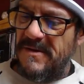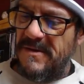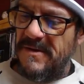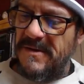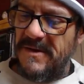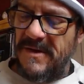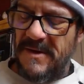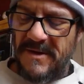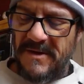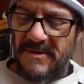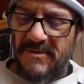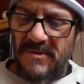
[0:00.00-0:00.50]

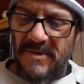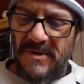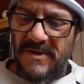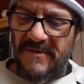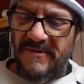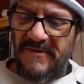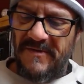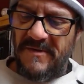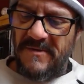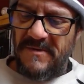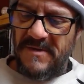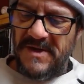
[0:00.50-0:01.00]
another one
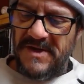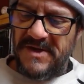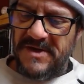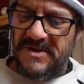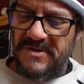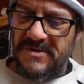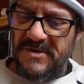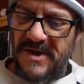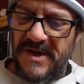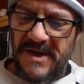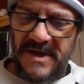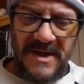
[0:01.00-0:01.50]
from the
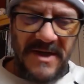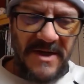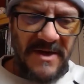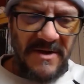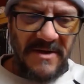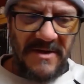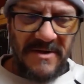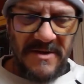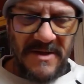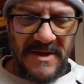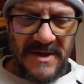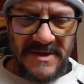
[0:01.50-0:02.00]
streak
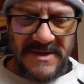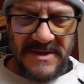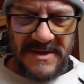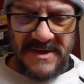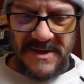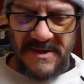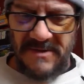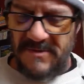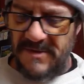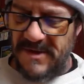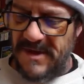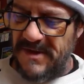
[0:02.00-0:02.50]
here. Let's
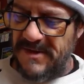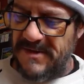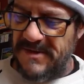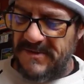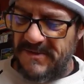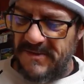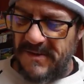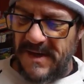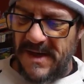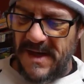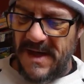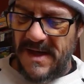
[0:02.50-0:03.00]
see what else
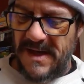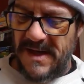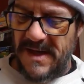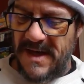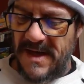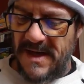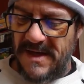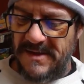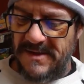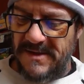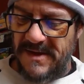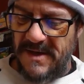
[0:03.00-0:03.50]
we got,
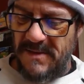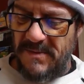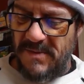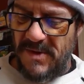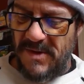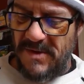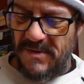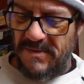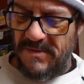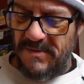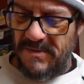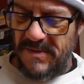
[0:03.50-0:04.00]
guys. Keep
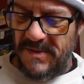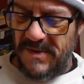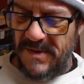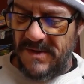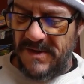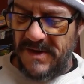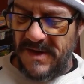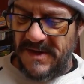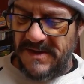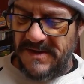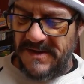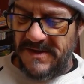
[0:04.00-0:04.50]
on.
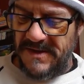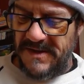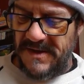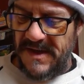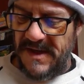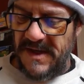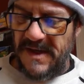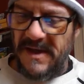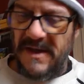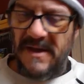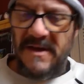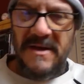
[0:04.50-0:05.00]
This is
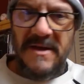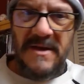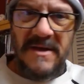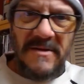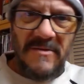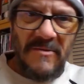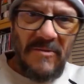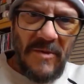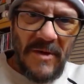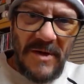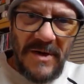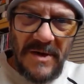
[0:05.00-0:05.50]
the
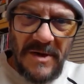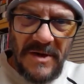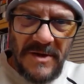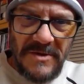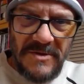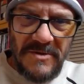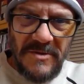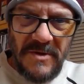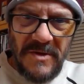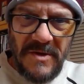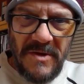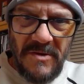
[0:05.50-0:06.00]

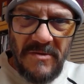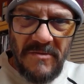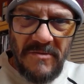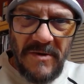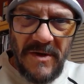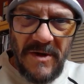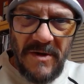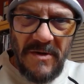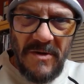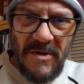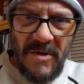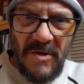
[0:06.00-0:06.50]
100th
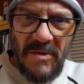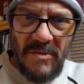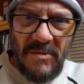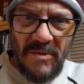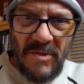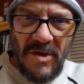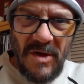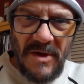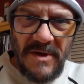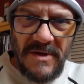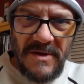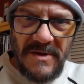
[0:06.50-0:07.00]
career home
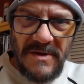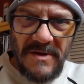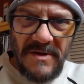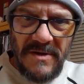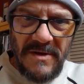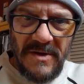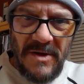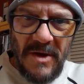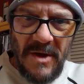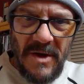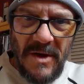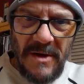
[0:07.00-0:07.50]
run
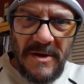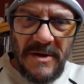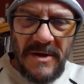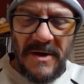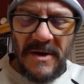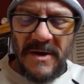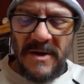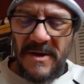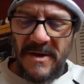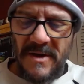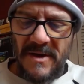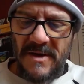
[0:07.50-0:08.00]
card,
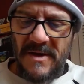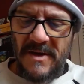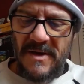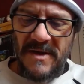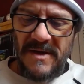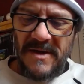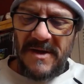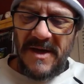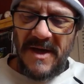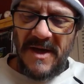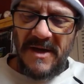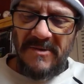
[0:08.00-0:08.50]

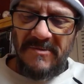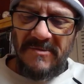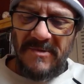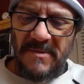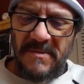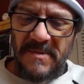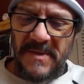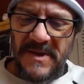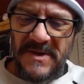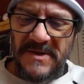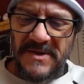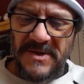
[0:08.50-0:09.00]
Cal
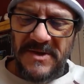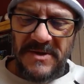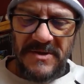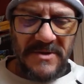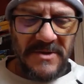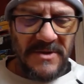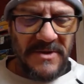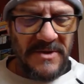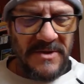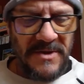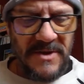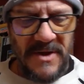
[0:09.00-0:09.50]
Ripken
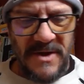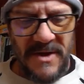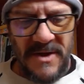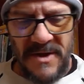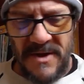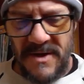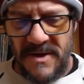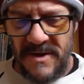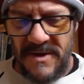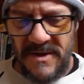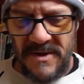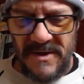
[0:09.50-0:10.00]
Jr.,
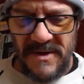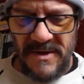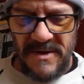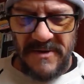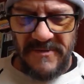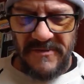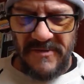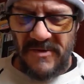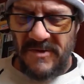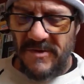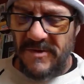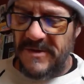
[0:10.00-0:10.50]

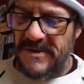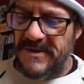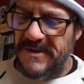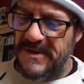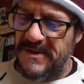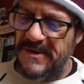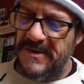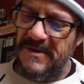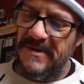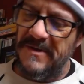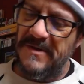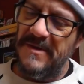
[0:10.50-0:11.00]
of course.
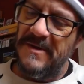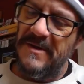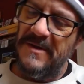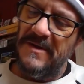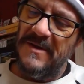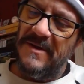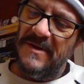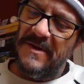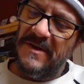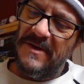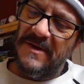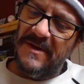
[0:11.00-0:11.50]

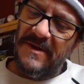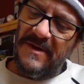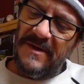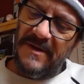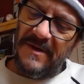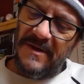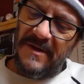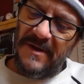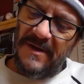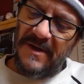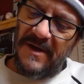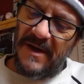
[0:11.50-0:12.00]

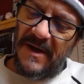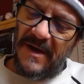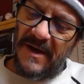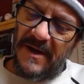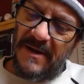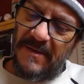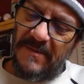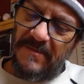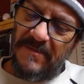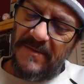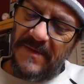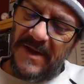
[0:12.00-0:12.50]

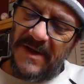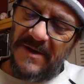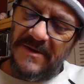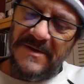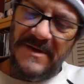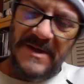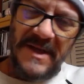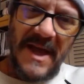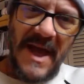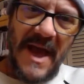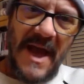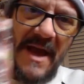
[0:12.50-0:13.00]
There's
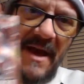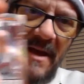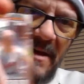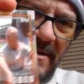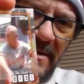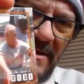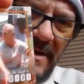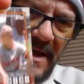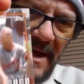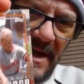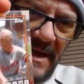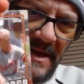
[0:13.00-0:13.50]
Cal
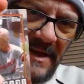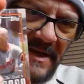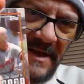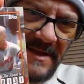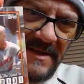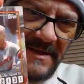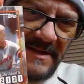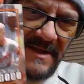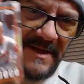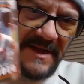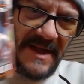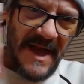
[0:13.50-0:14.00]
and
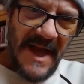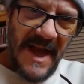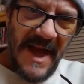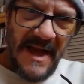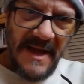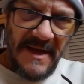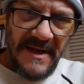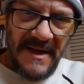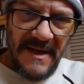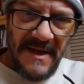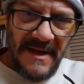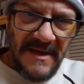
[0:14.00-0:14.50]
his
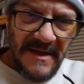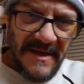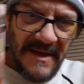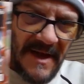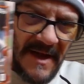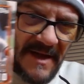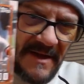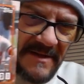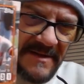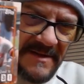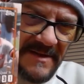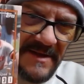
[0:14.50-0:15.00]
dad,
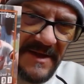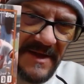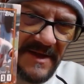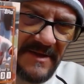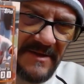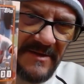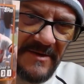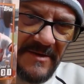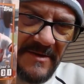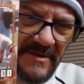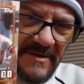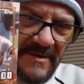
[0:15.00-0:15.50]
Cal
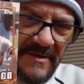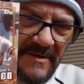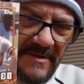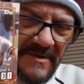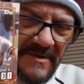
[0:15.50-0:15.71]
Sr.,